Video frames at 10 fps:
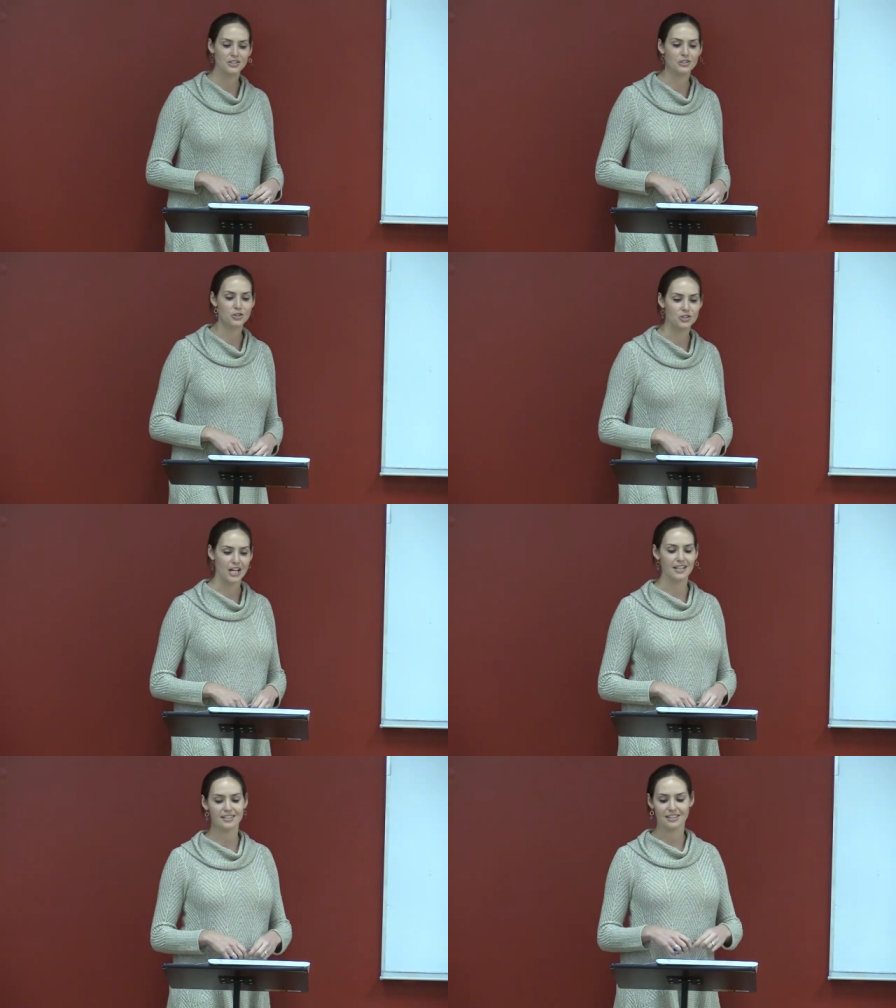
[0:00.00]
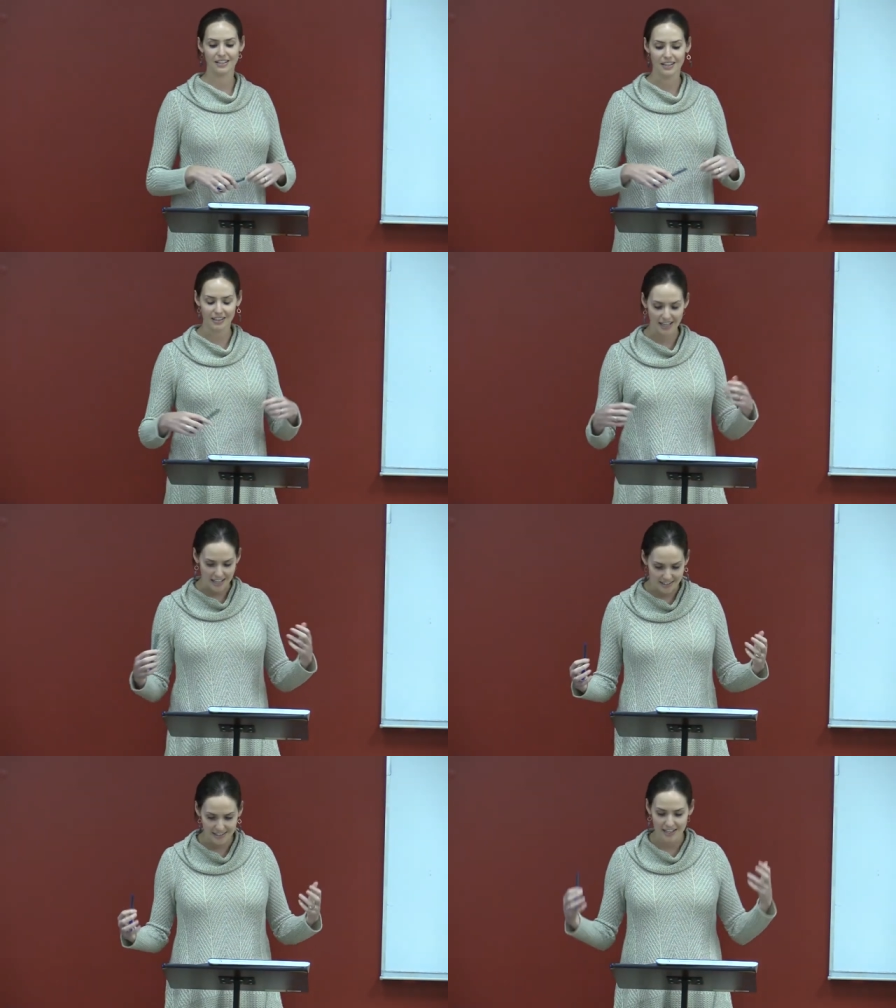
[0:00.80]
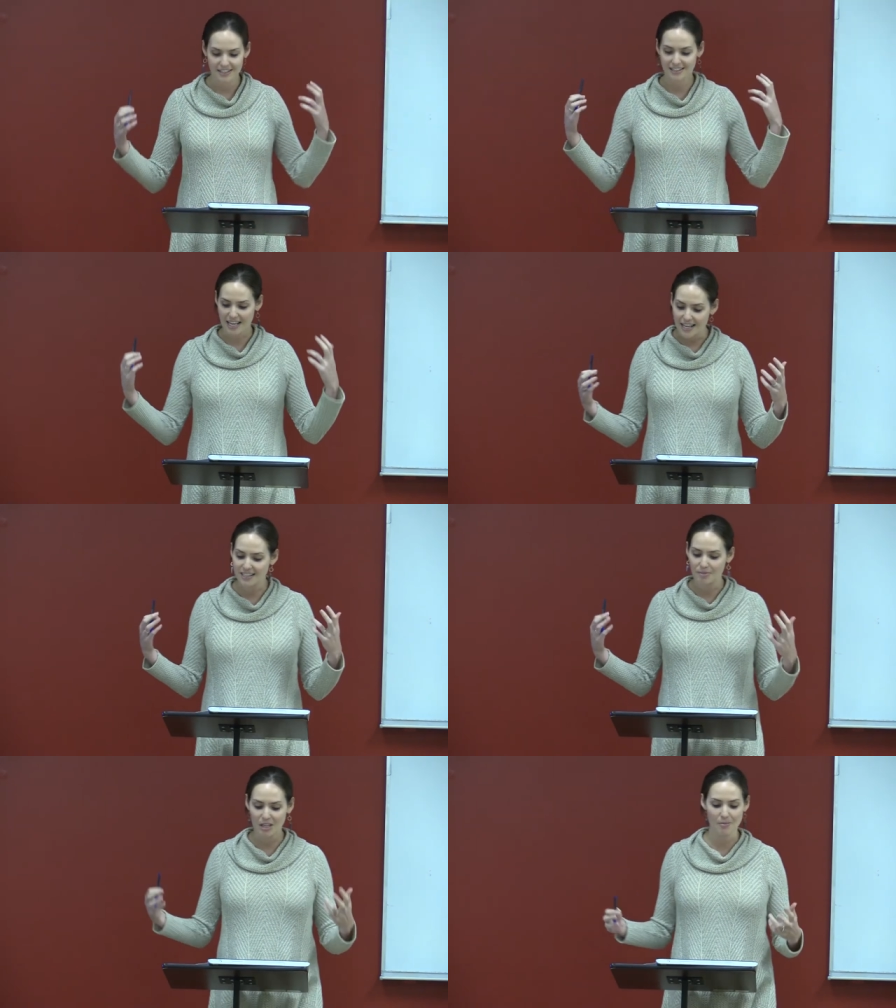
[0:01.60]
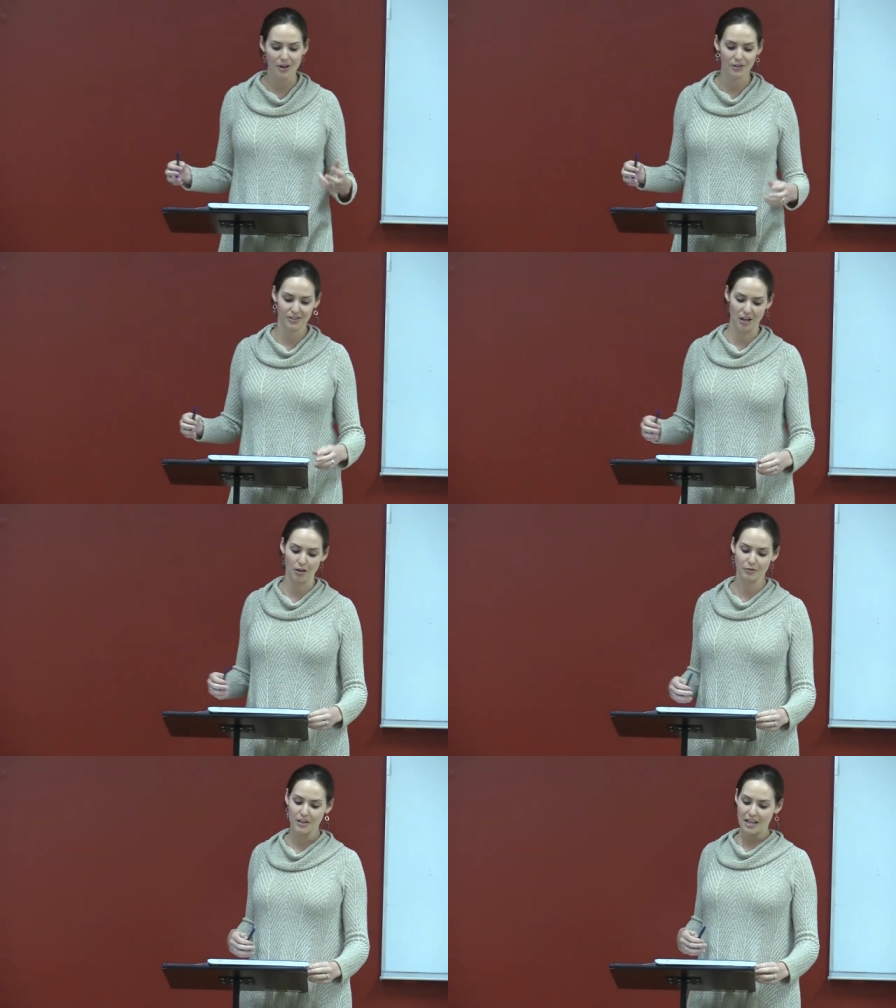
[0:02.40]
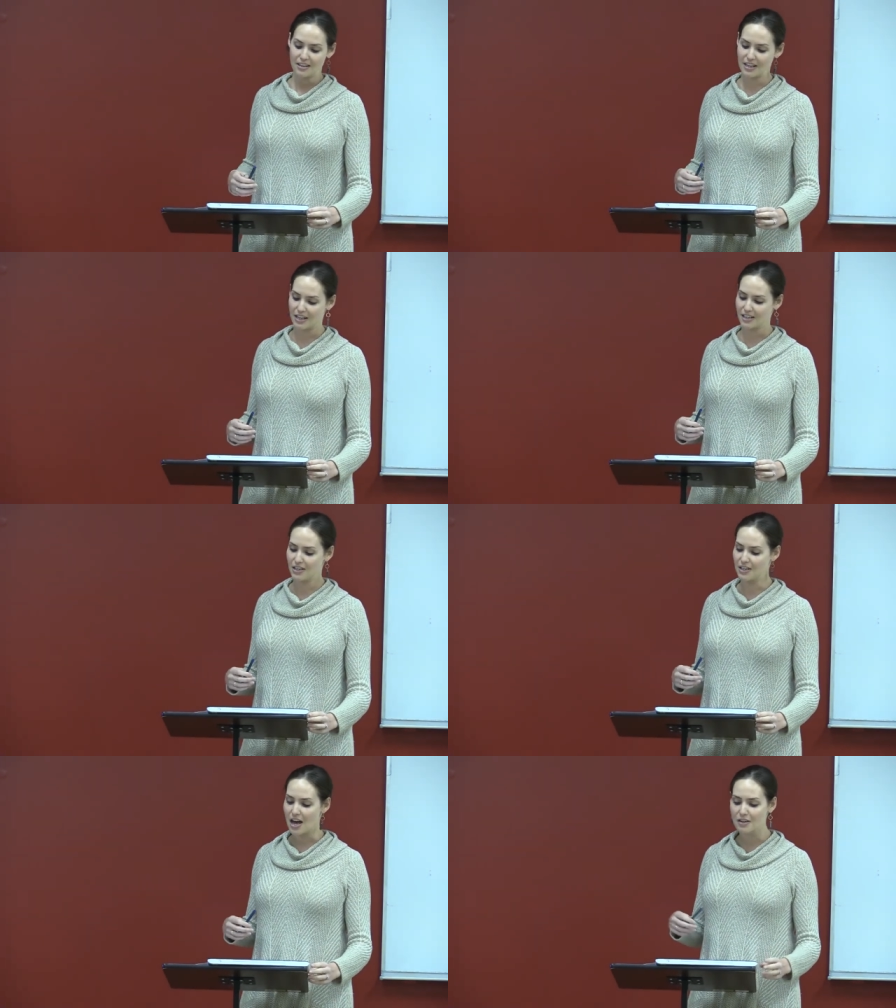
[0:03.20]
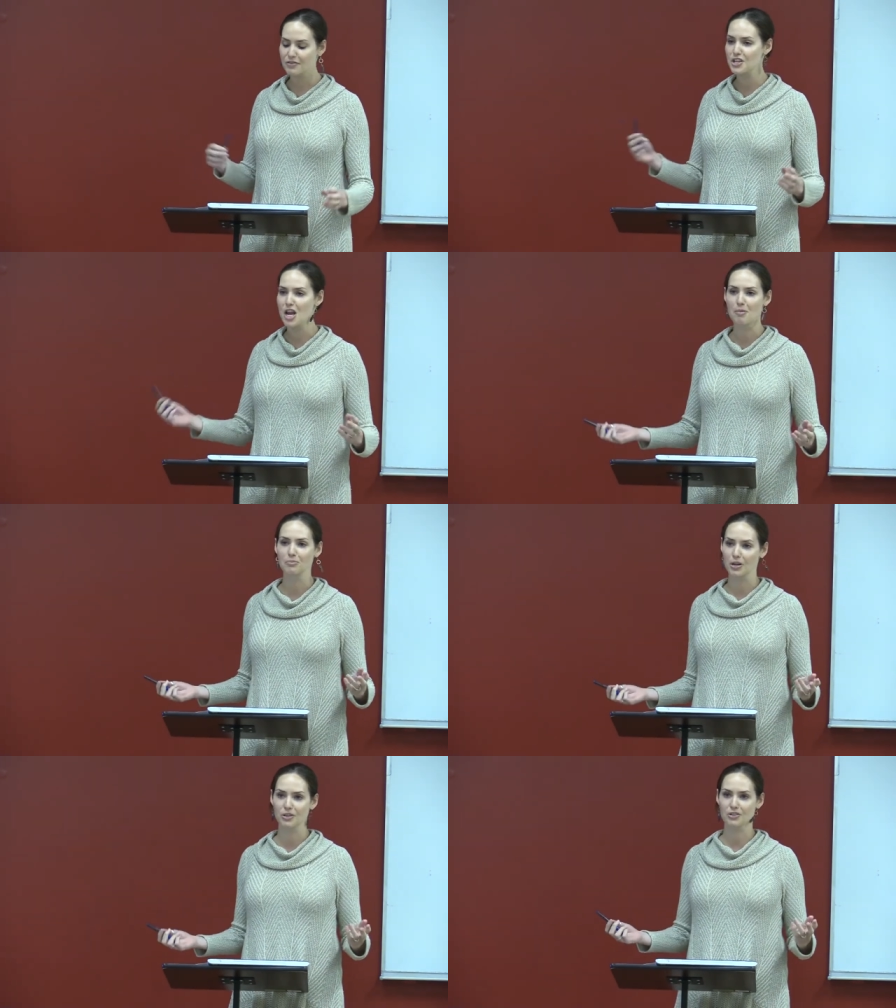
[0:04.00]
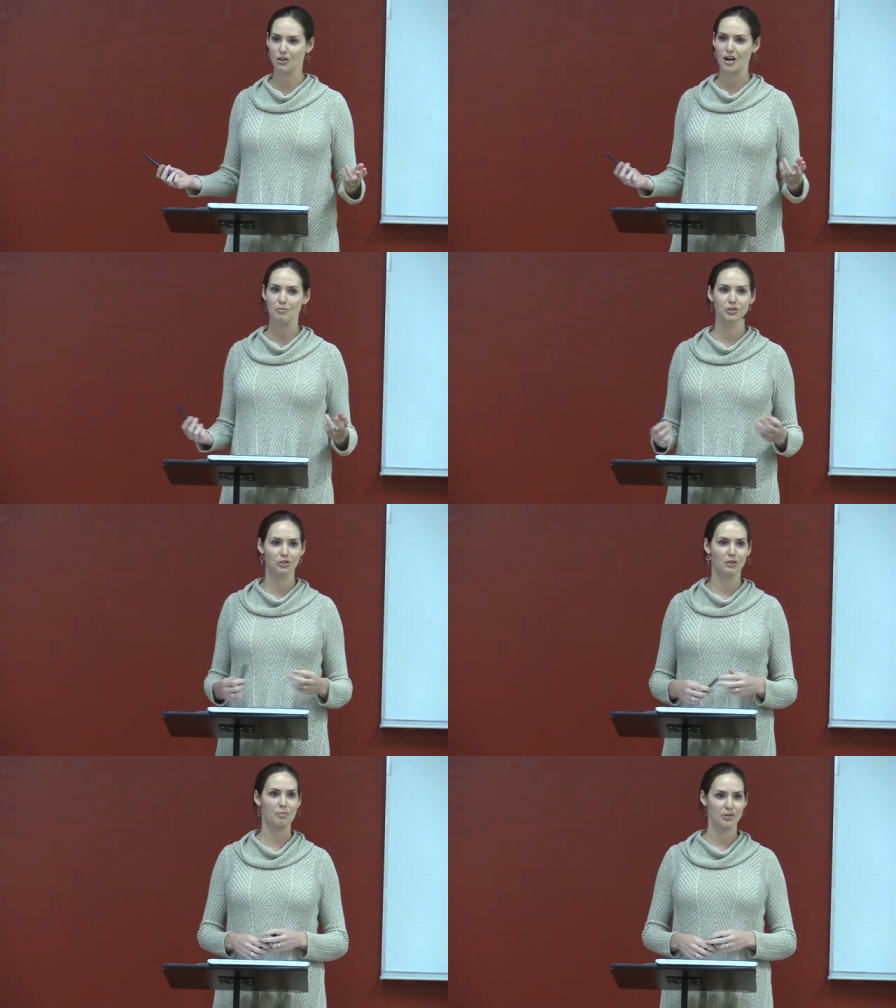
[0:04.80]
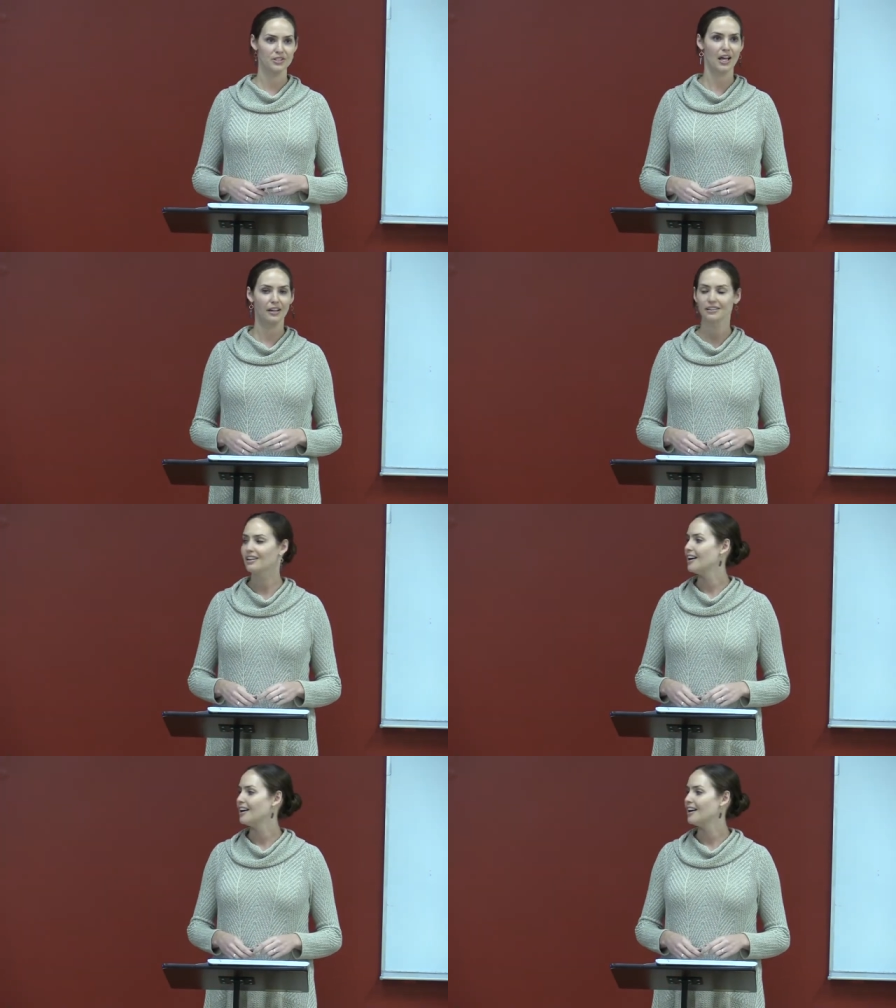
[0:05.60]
this is your chance to, like I said, say something about yourself that none of the numbers are able to represent.